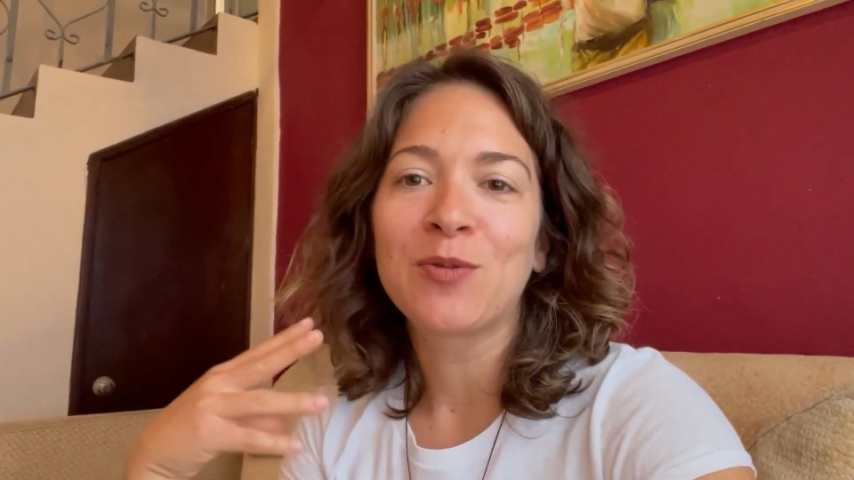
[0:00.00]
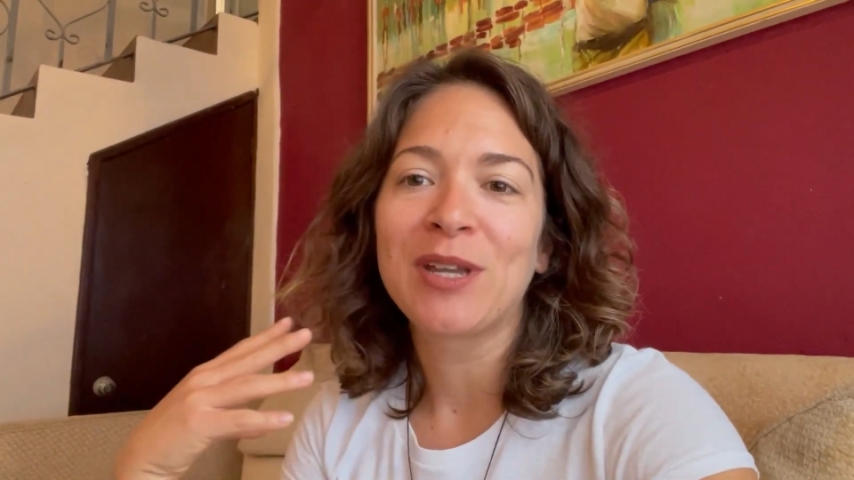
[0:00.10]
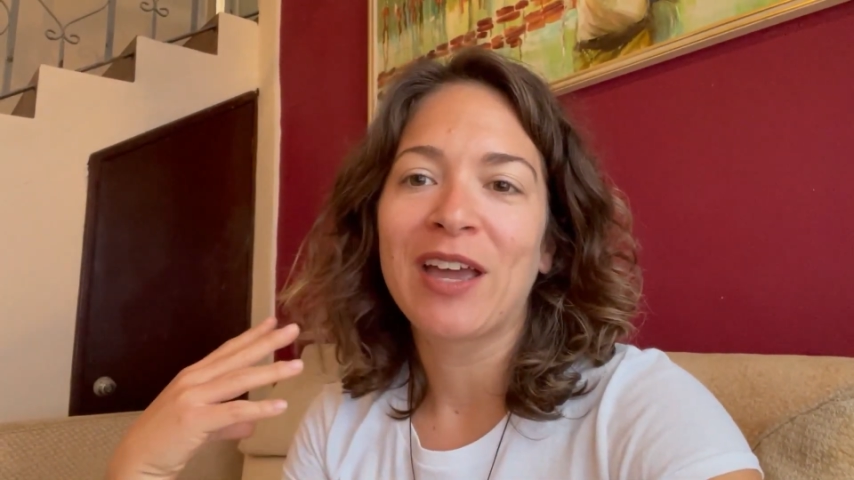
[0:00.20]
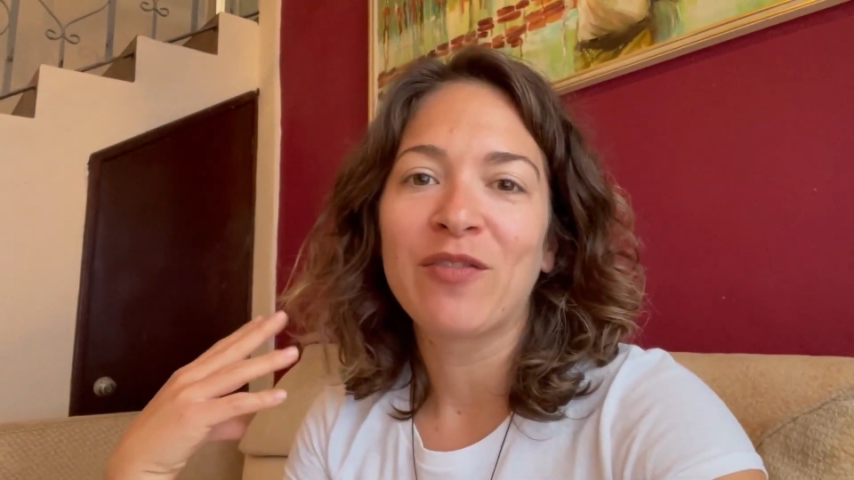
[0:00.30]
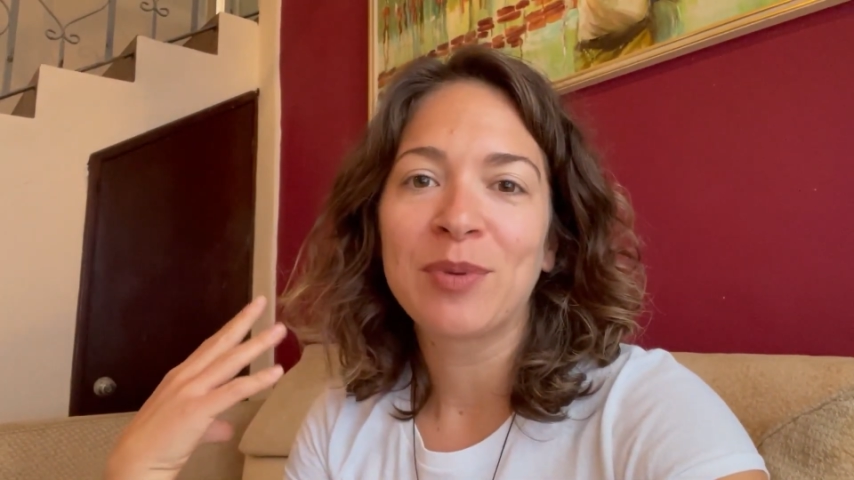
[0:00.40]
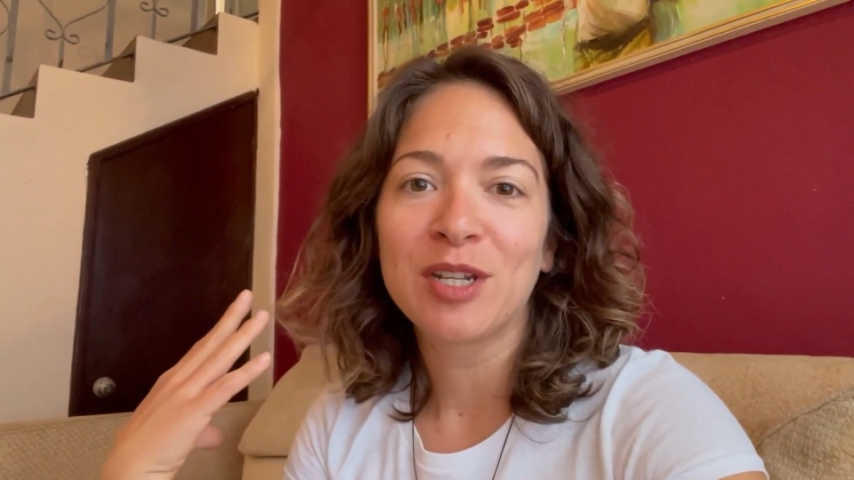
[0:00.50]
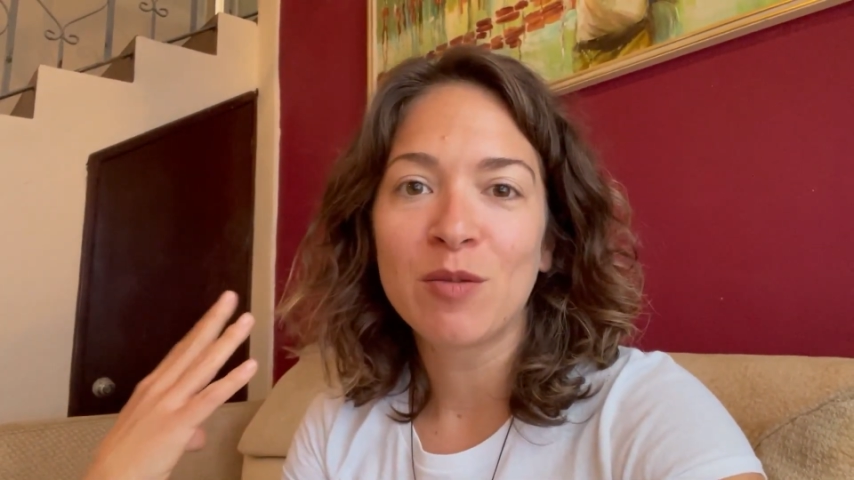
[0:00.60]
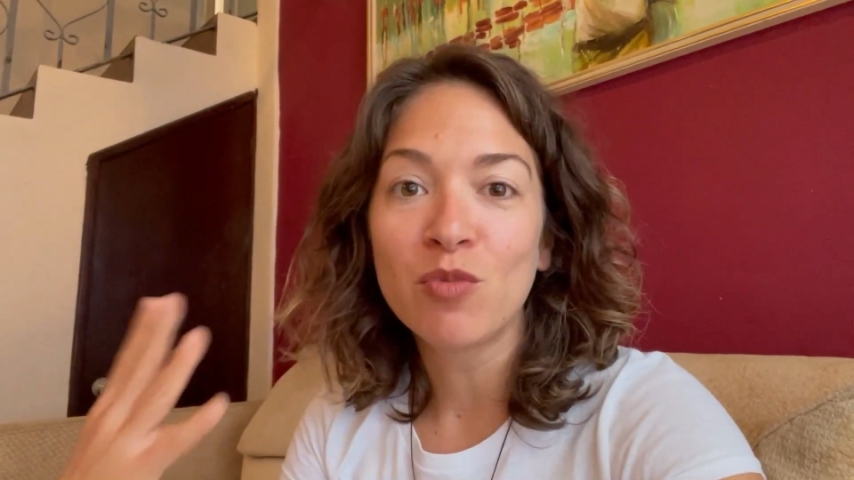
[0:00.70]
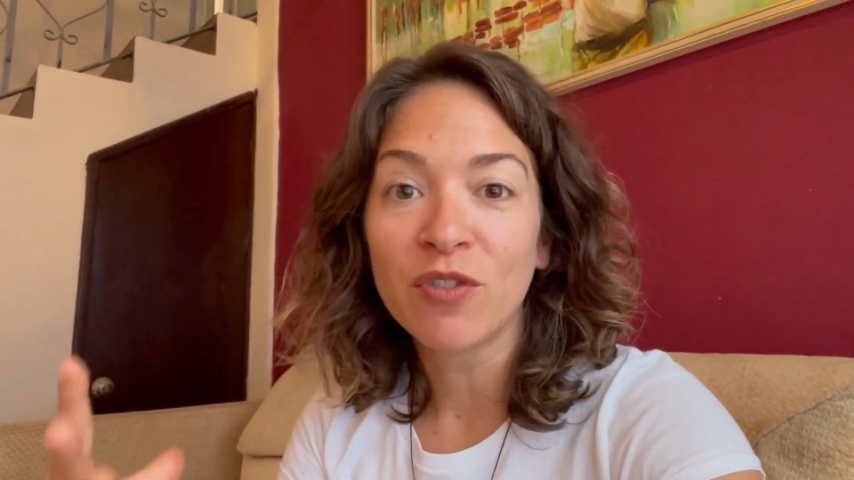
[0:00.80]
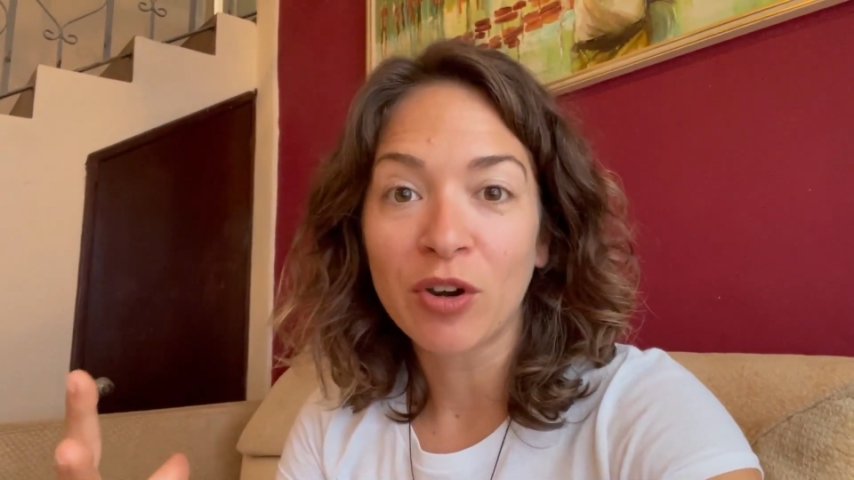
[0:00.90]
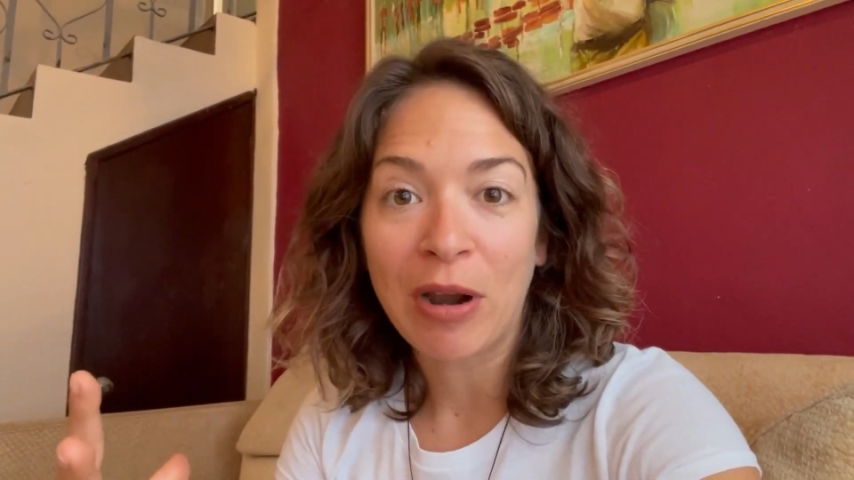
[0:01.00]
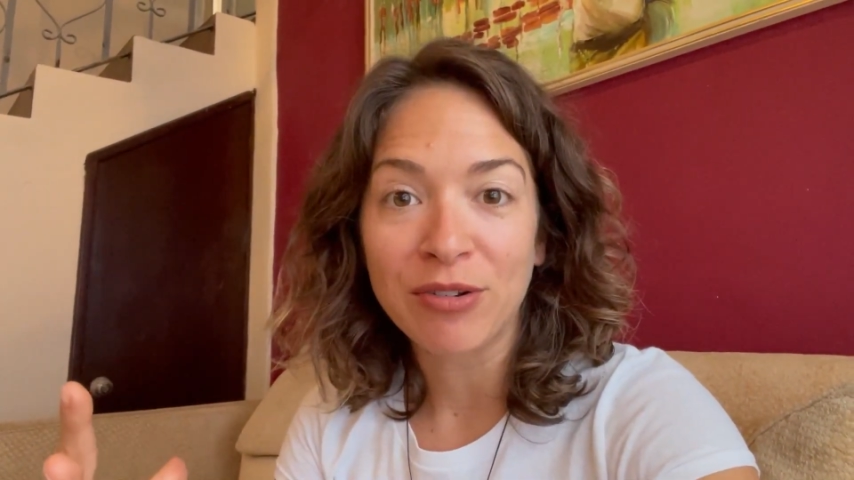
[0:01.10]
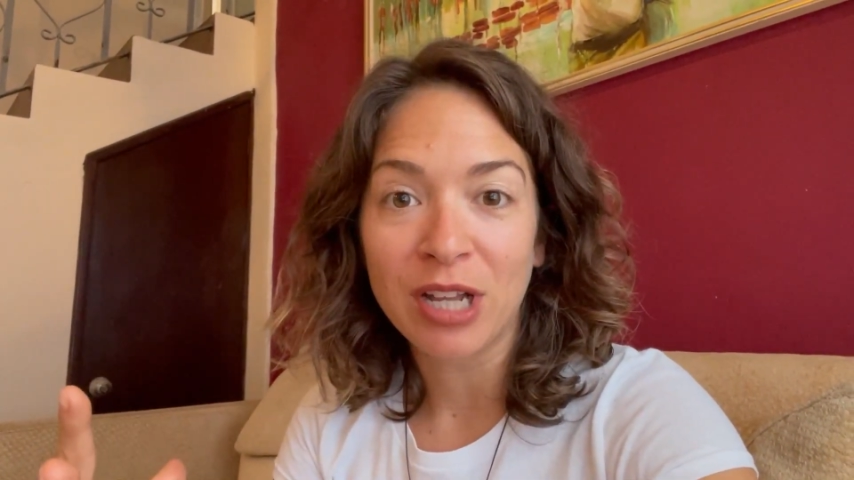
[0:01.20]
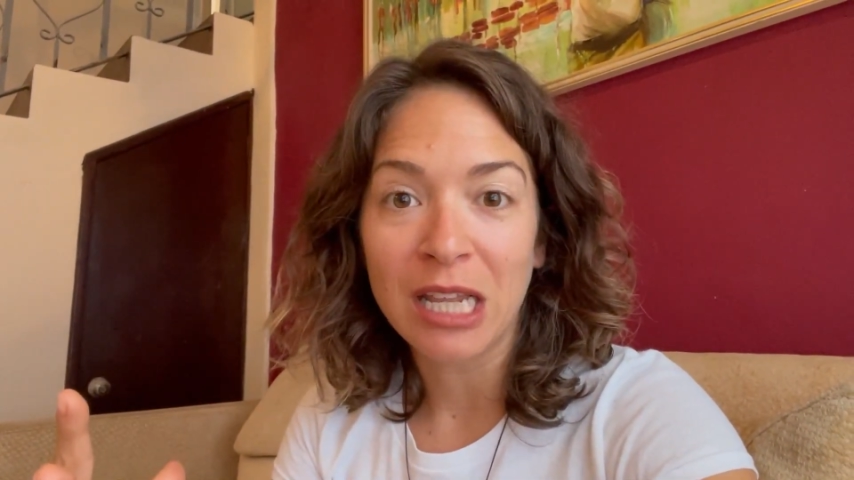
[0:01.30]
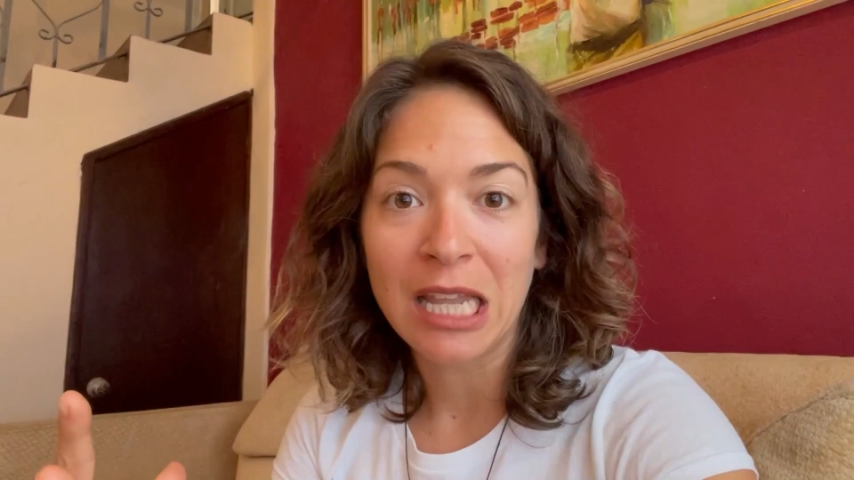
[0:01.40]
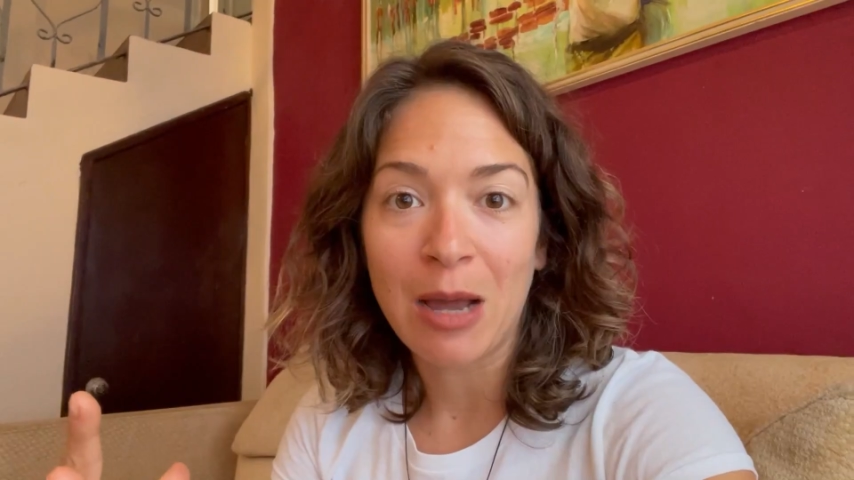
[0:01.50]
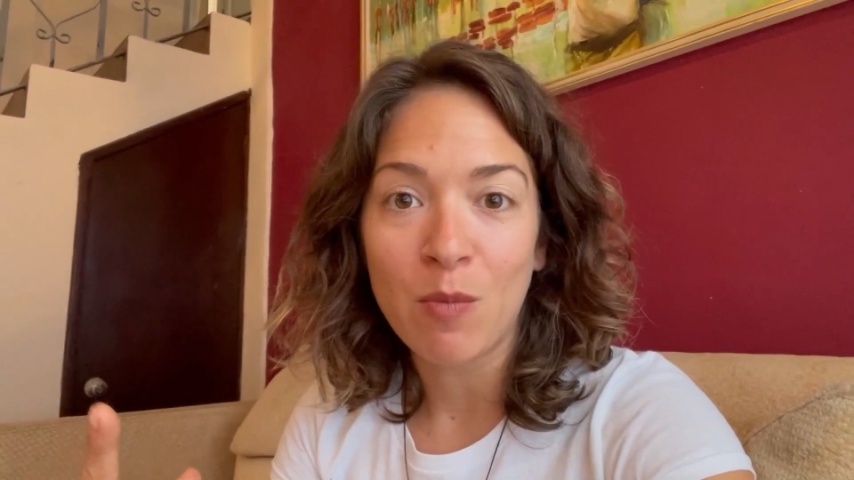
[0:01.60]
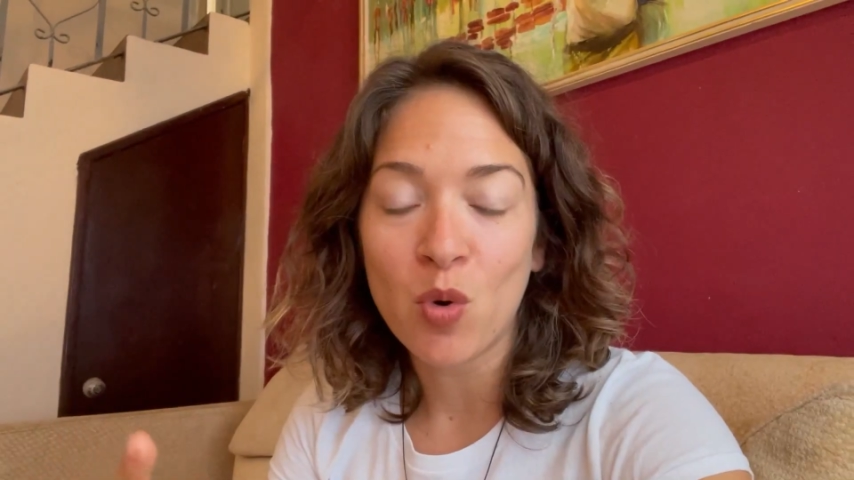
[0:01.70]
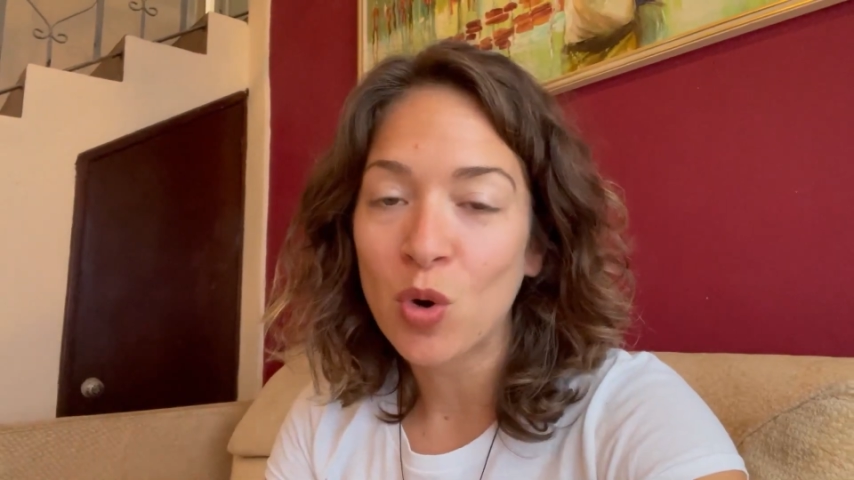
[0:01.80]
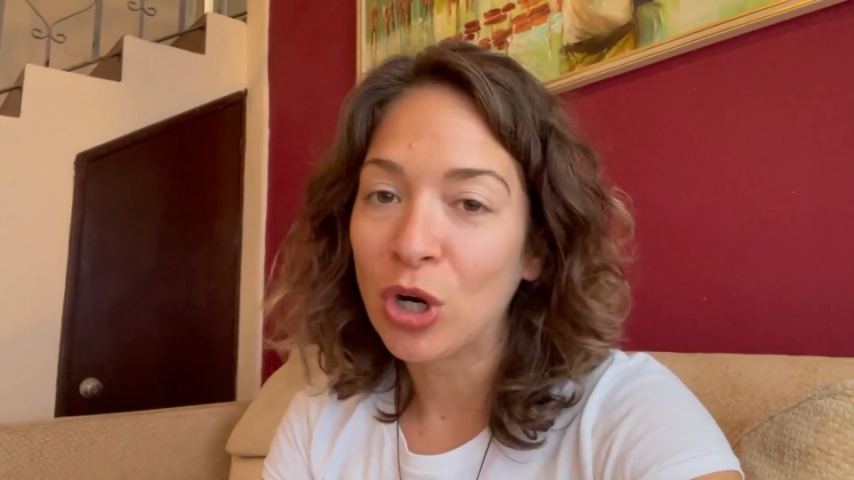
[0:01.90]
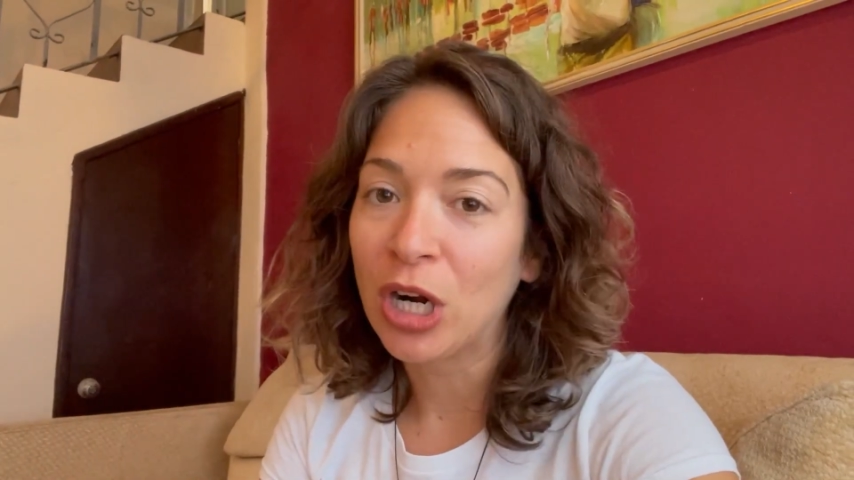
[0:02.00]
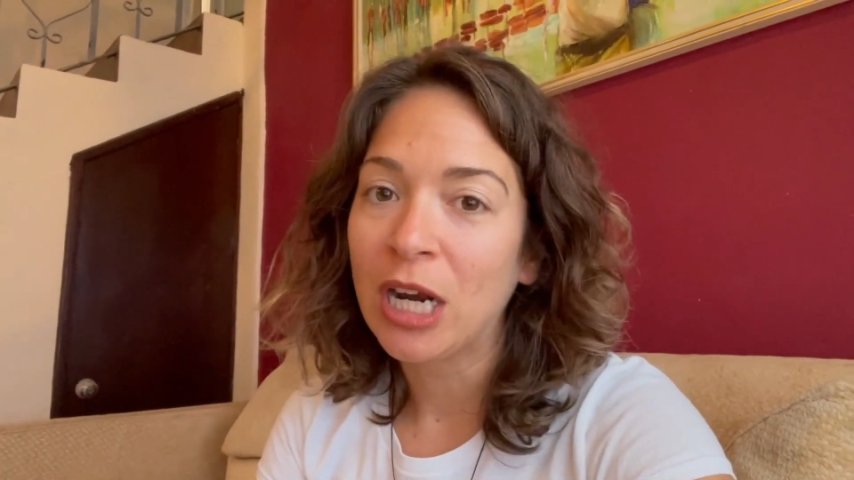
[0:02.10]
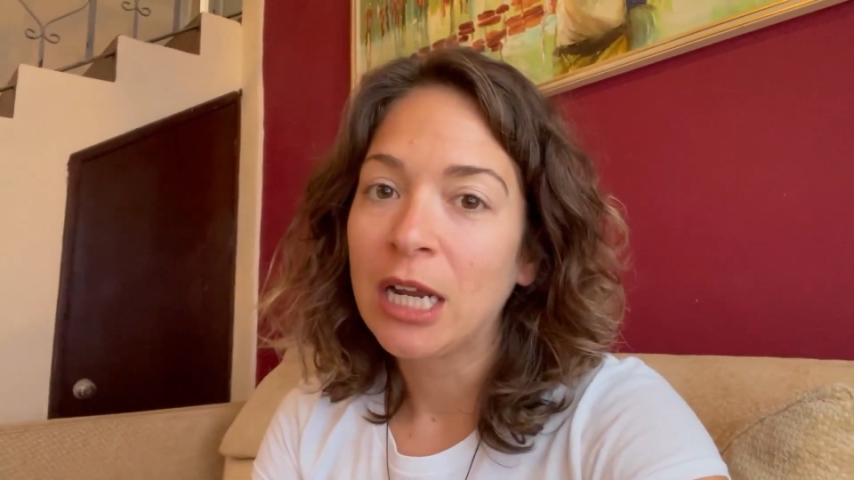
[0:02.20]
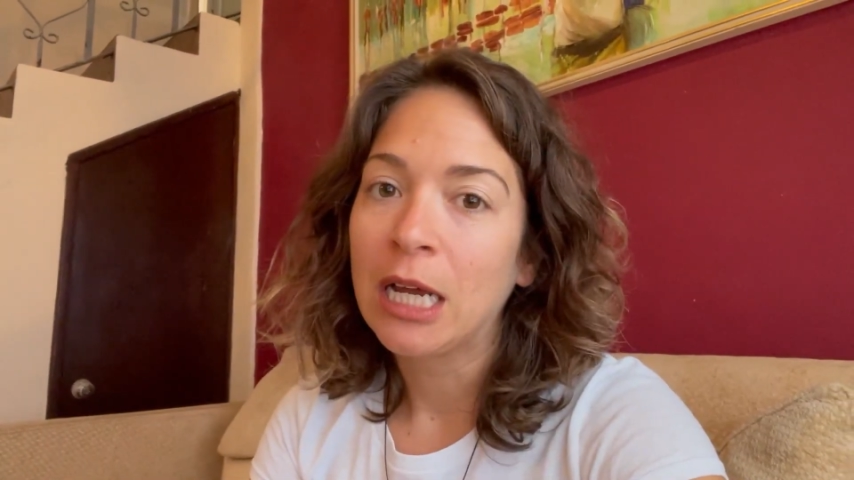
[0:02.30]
we have been moving around a lot more